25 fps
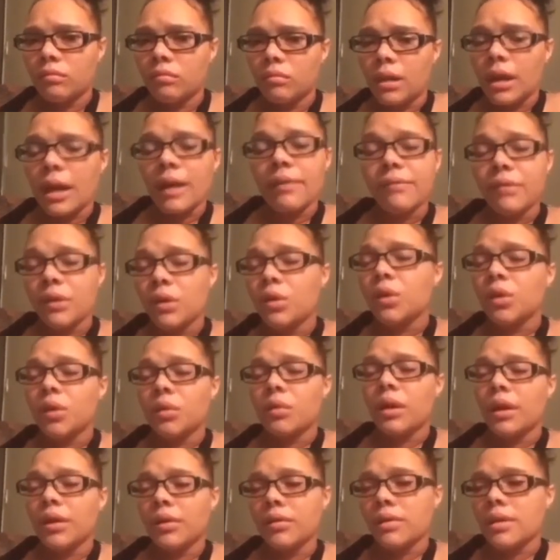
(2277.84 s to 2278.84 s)
But I feel
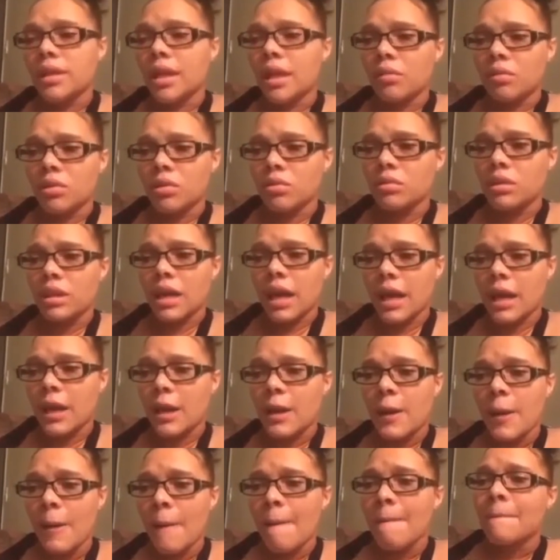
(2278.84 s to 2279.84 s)
you. I understand what you're
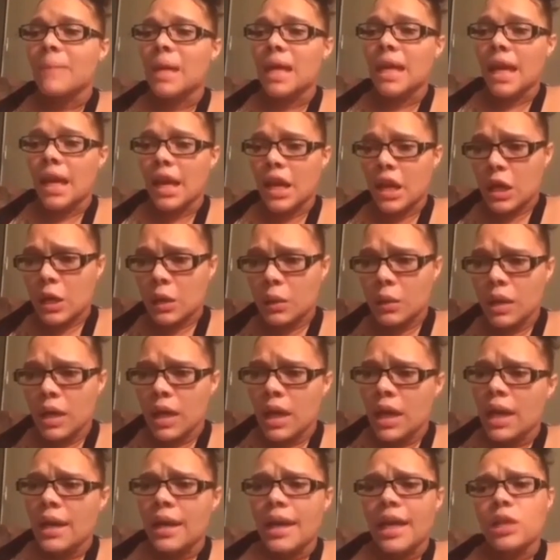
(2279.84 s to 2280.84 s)
saying. And I know.
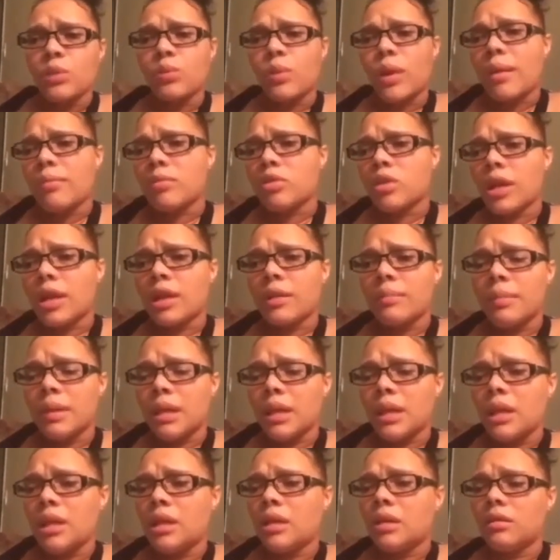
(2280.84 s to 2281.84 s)
And that's why I'm trying to
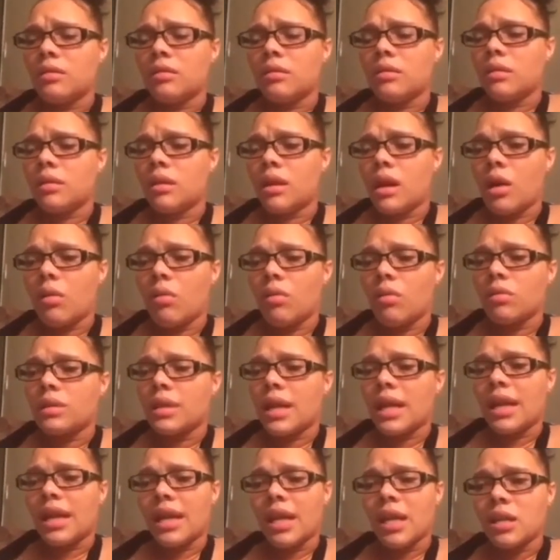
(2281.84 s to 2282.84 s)
be, I won't
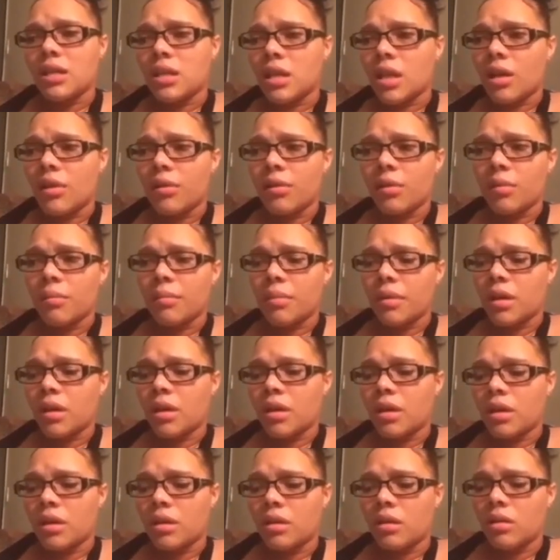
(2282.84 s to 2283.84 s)
say easy on her,
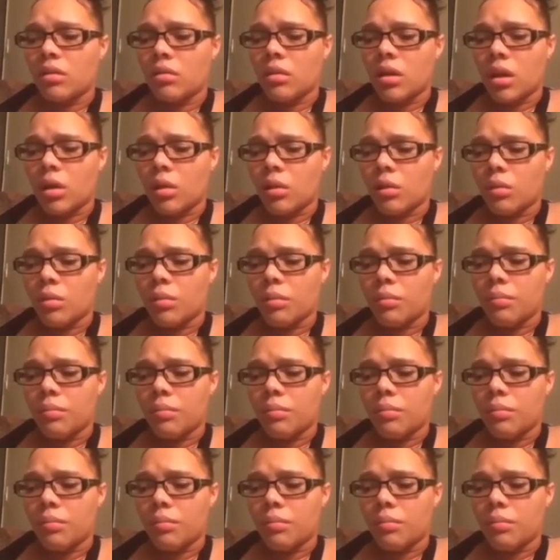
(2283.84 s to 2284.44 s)
but, you know,